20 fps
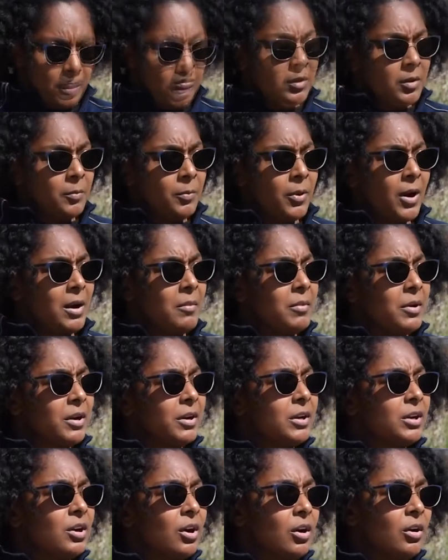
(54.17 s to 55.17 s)
The
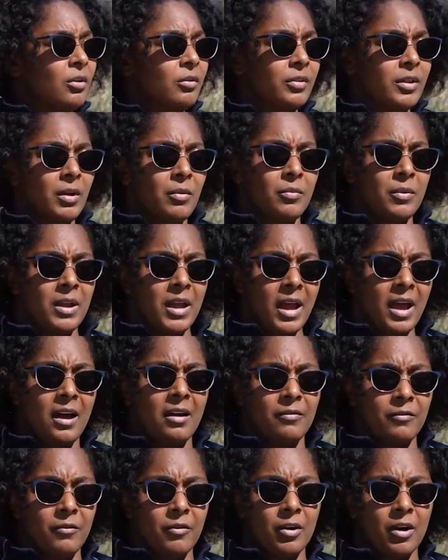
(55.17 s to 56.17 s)
primary goal that we
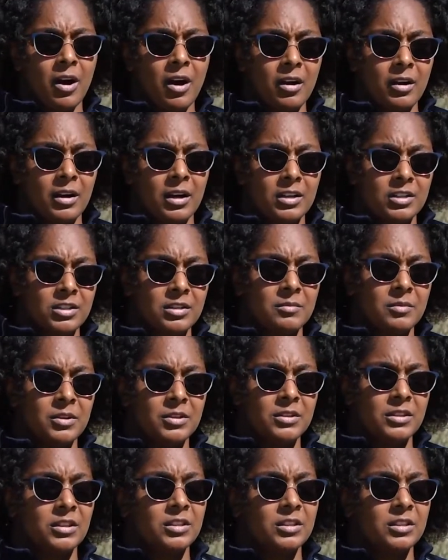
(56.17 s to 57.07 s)
have for our customers,